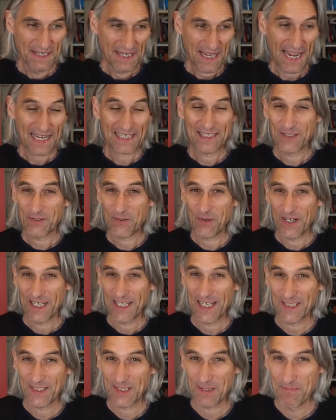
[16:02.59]
Hadn't quite
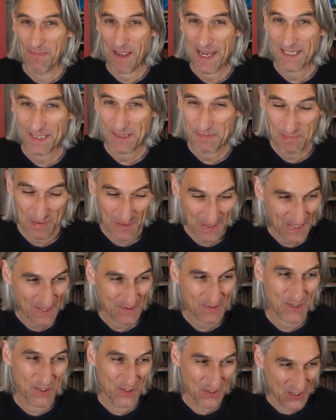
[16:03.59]
led to mate, but
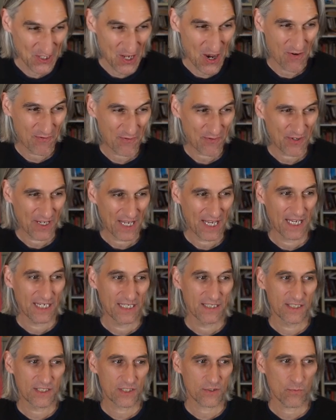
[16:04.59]
is good enough.
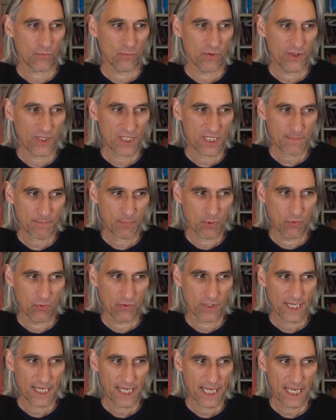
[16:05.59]
And with this
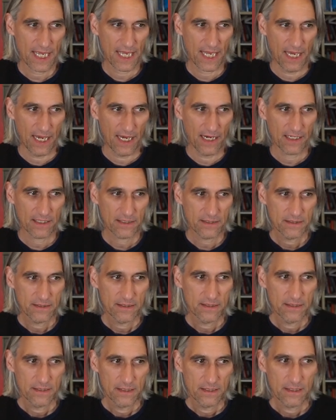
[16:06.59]
pawn here,
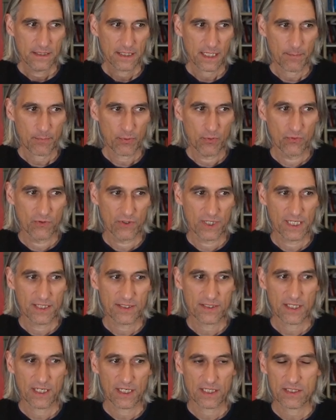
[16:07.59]
that pawn on
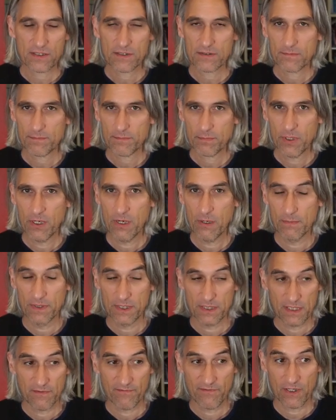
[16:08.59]
a6
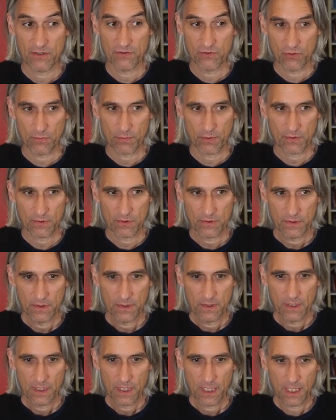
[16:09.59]
permanently vulnerable.
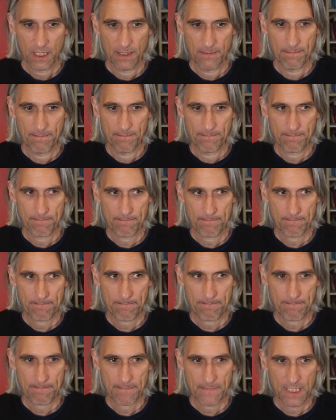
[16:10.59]
Um,
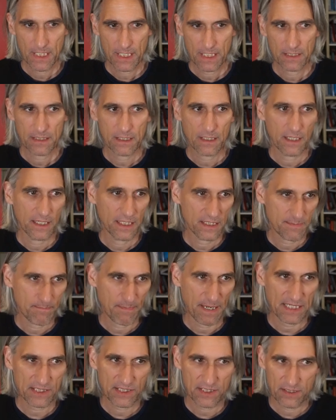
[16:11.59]
it's
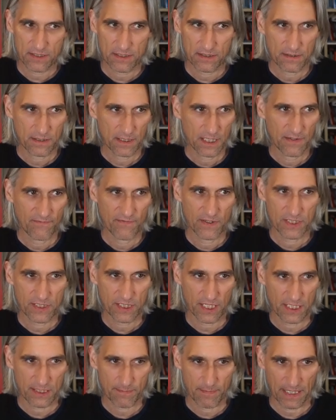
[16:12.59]
best if he
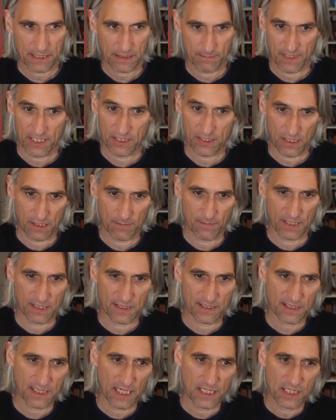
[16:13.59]
takes back immediately, but
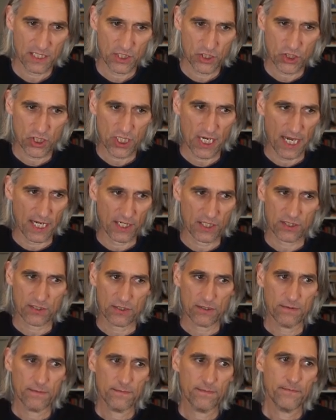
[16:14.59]
instead he
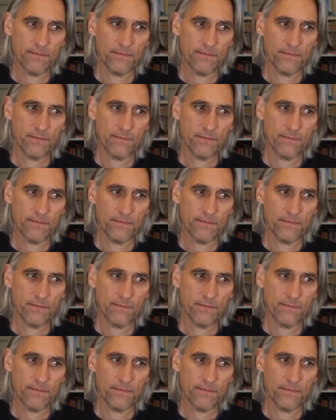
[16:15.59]
checked.